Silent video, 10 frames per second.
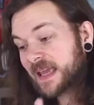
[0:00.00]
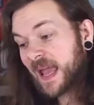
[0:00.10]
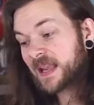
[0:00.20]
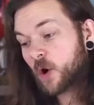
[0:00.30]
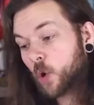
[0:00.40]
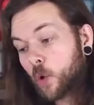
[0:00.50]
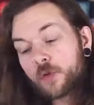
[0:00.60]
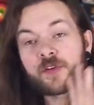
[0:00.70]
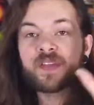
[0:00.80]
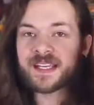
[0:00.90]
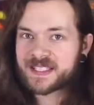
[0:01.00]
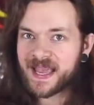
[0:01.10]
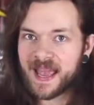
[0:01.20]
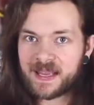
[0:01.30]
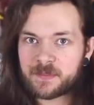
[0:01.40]
again, all of these
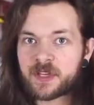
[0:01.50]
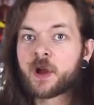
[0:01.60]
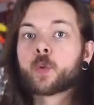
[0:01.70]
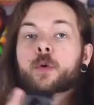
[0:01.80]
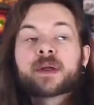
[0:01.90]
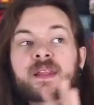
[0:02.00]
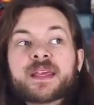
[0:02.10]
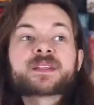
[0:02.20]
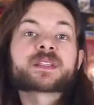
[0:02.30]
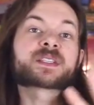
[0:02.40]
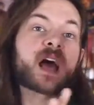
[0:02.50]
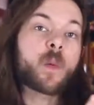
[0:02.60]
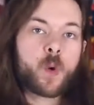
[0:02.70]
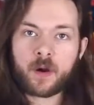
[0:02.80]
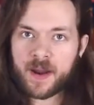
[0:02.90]
games were released
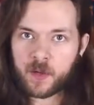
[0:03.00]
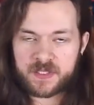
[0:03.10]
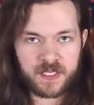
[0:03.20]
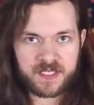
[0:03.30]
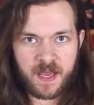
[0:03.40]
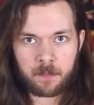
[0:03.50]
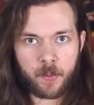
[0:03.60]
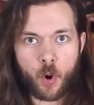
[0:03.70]
somewhere else at some